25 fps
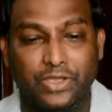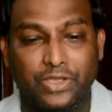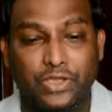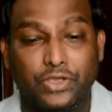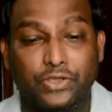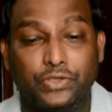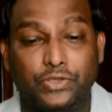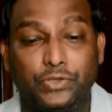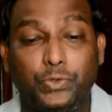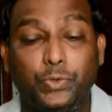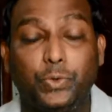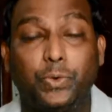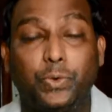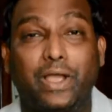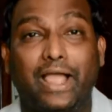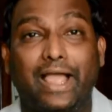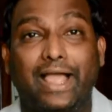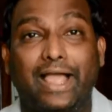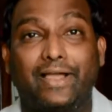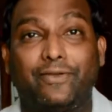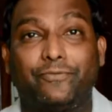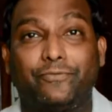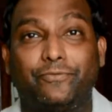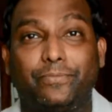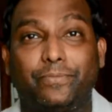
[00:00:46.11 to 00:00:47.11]
you
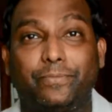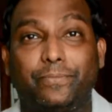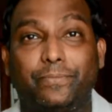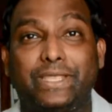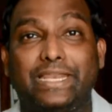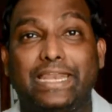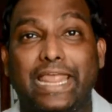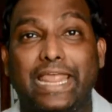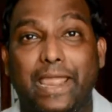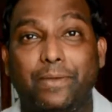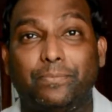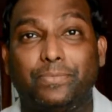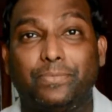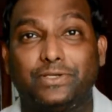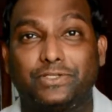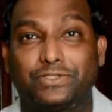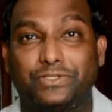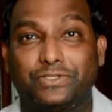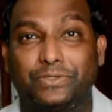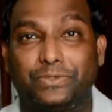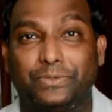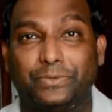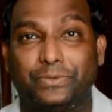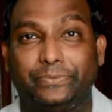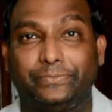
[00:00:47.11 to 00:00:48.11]
have been able
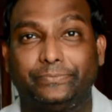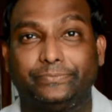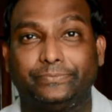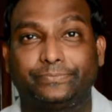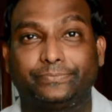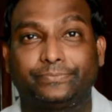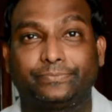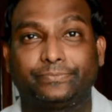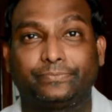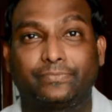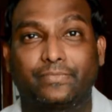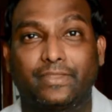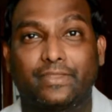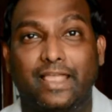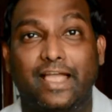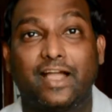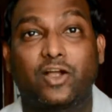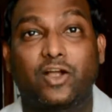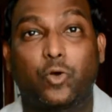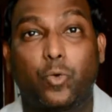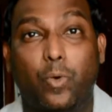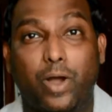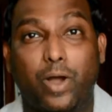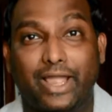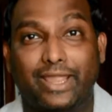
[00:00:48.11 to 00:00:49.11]
to
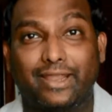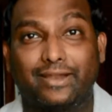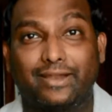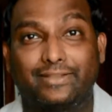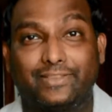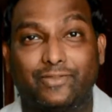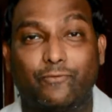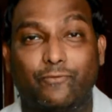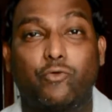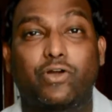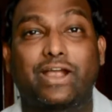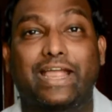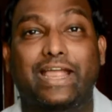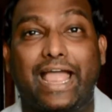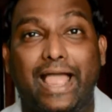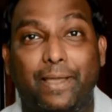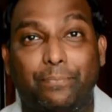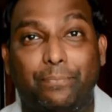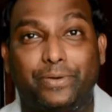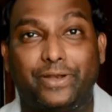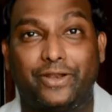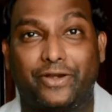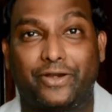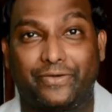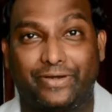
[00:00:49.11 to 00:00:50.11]
acquire the
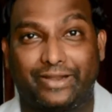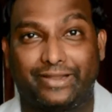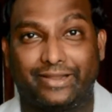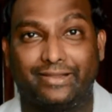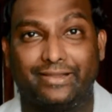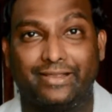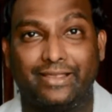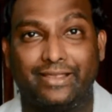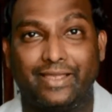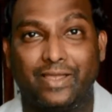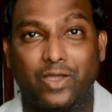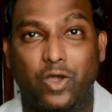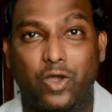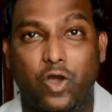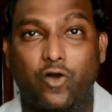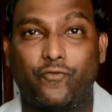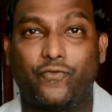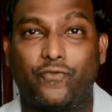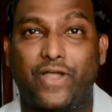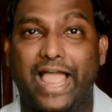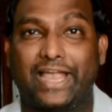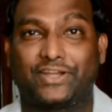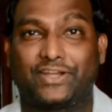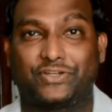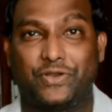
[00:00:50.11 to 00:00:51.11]
vocabulary of
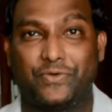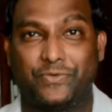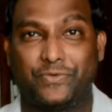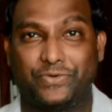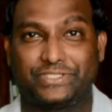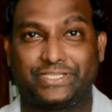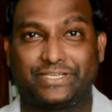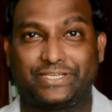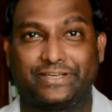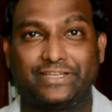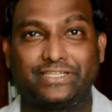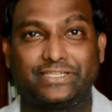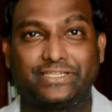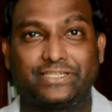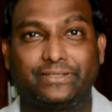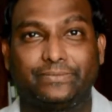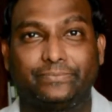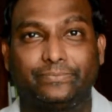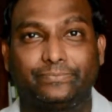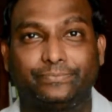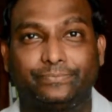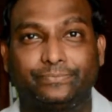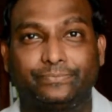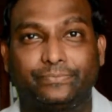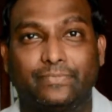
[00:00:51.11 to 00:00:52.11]
action research,
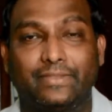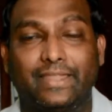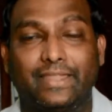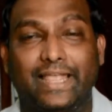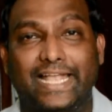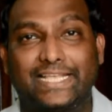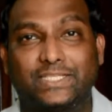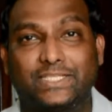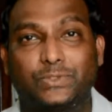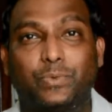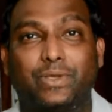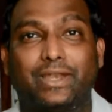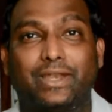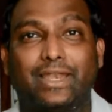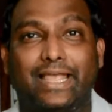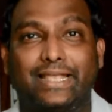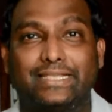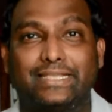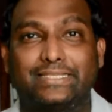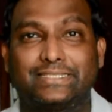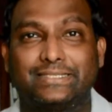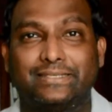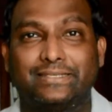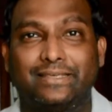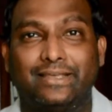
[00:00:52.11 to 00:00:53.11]
as well
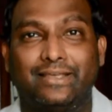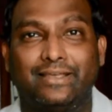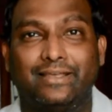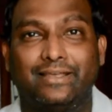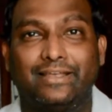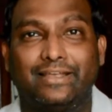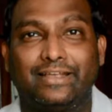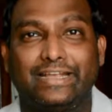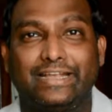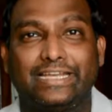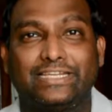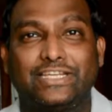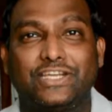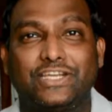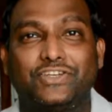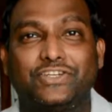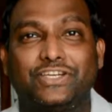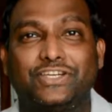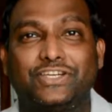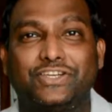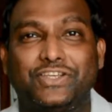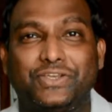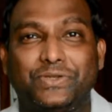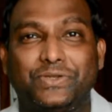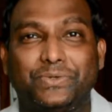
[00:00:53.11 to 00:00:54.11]
as get
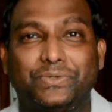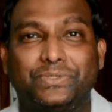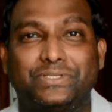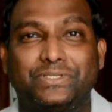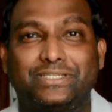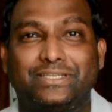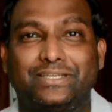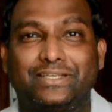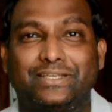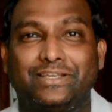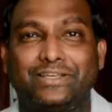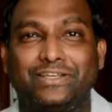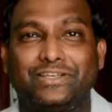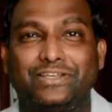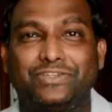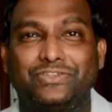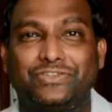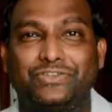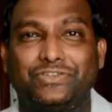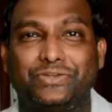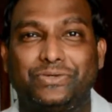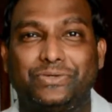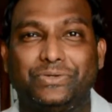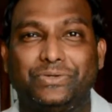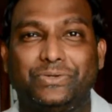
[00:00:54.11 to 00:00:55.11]
introduced
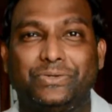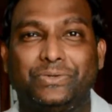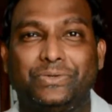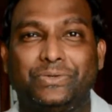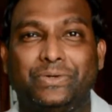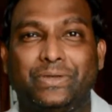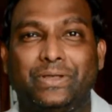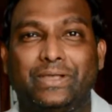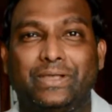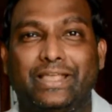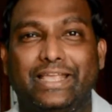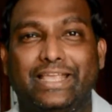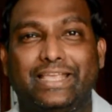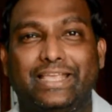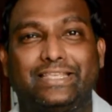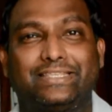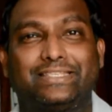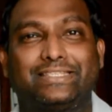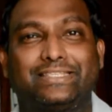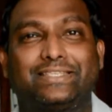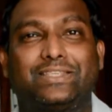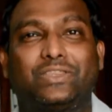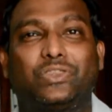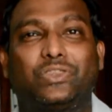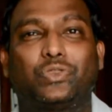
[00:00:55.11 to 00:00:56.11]
to
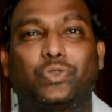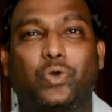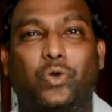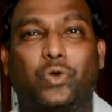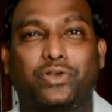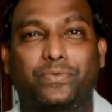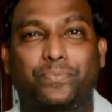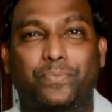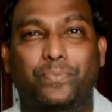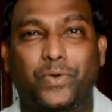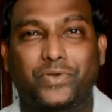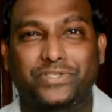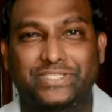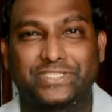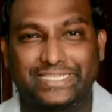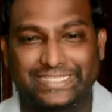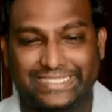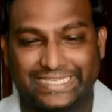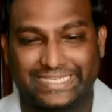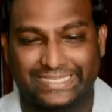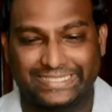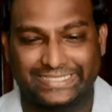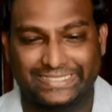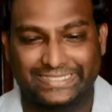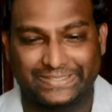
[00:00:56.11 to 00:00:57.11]
its thought
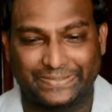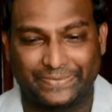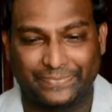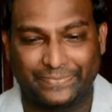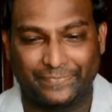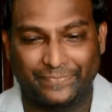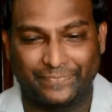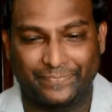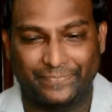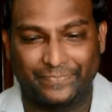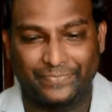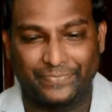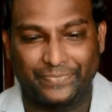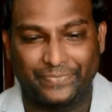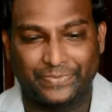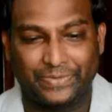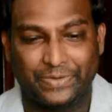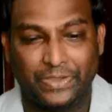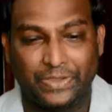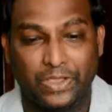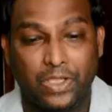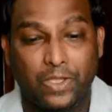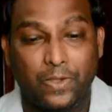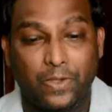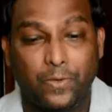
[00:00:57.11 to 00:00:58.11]
processes.
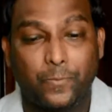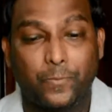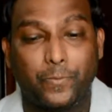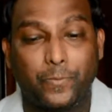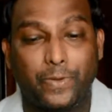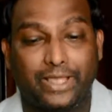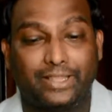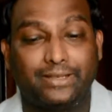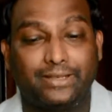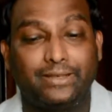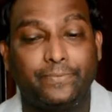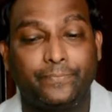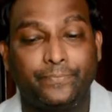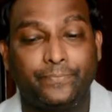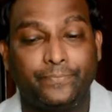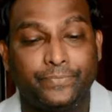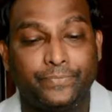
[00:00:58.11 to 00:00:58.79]
Well,